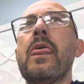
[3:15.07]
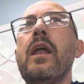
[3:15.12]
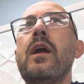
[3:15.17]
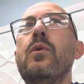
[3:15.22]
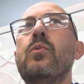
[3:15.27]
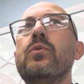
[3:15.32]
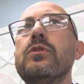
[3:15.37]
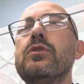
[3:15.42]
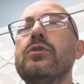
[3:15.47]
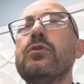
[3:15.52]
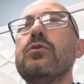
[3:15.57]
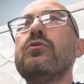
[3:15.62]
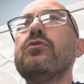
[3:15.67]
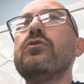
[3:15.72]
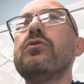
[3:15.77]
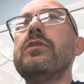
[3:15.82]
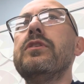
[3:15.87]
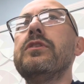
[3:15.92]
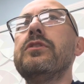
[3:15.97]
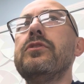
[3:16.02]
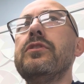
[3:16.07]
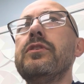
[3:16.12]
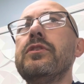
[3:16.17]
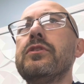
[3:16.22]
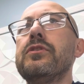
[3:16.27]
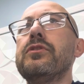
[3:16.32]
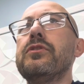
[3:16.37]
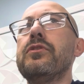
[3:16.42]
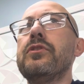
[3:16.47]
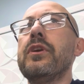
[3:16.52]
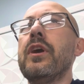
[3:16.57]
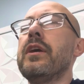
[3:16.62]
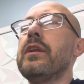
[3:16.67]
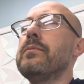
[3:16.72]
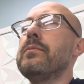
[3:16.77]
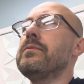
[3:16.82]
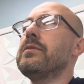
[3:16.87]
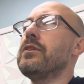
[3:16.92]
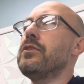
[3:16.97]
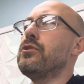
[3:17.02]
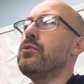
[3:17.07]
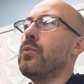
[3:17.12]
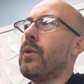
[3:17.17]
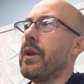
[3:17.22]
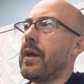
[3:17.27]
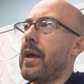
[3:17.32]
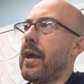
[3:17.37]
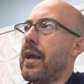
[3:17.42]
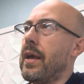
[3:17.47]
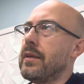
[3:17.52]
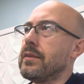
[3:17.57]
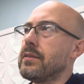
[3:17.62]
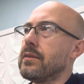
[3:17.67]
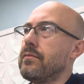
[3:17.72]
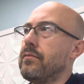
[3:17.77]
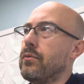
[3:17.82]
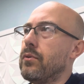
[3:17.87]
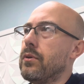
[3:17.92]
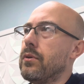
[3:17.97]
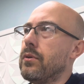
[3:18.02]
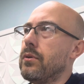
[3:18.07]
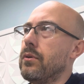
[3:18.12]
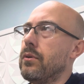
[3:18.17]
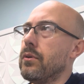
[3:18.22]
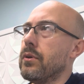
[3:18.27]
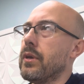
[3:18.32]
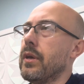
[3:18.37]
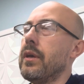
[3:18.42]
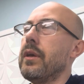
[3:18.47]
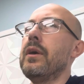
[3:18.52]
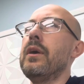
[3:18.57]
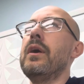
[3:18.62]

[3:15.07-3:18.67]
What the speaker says: with social history, there's 3 items that you want to ask for, okay?